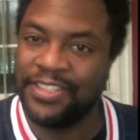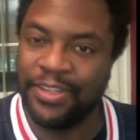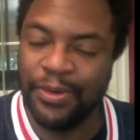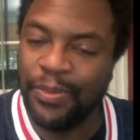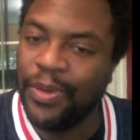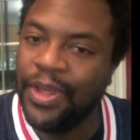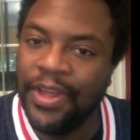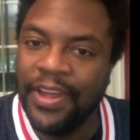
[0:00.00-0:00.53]

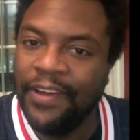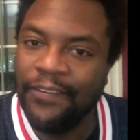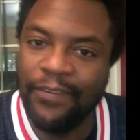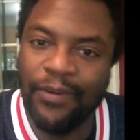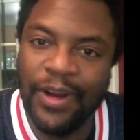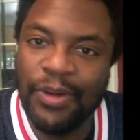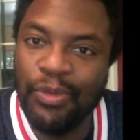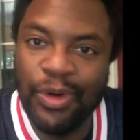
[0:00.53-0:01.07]
So
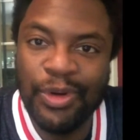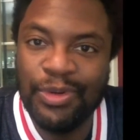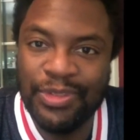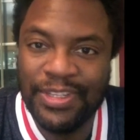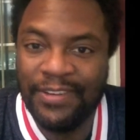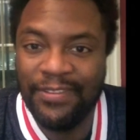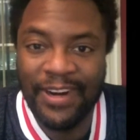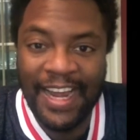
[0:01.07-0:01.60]
for anyone
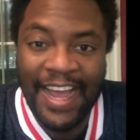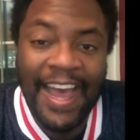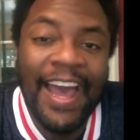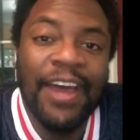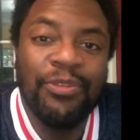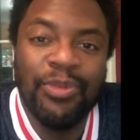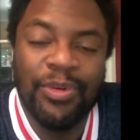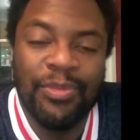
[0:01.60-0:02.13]
who's ever
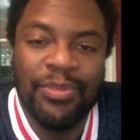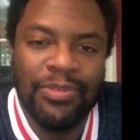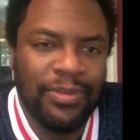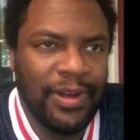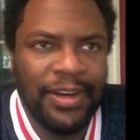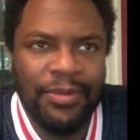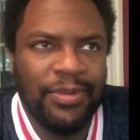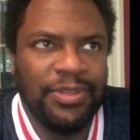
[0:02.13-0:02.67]
had one
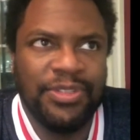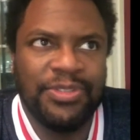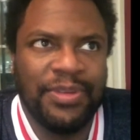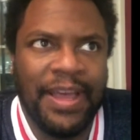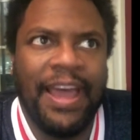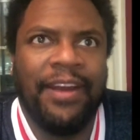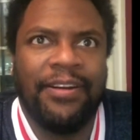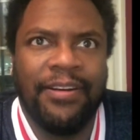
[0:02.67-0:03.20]
before, anyone who's
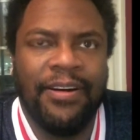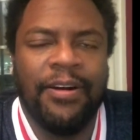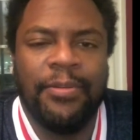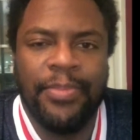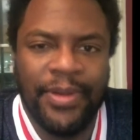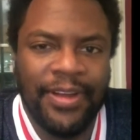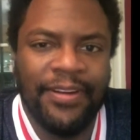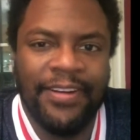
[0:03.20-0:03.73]
had a car,
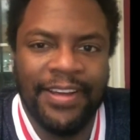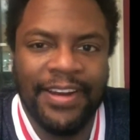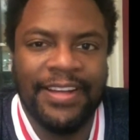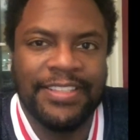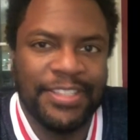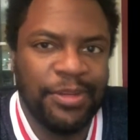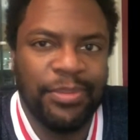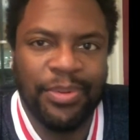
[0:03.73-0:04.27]
period,
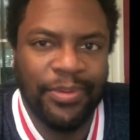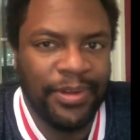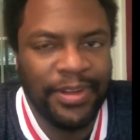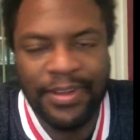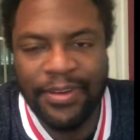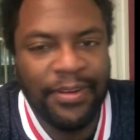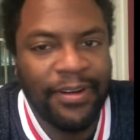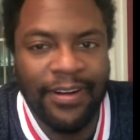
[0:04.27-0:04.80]
at some
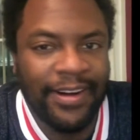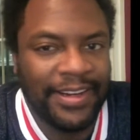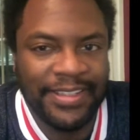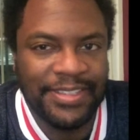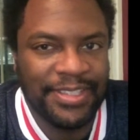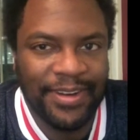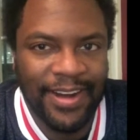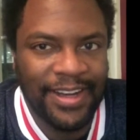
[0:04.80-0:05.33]
point your car
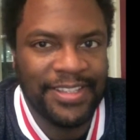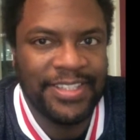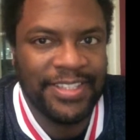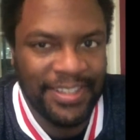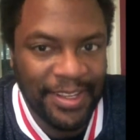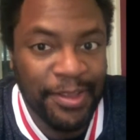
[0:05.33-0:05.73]
gets scratched.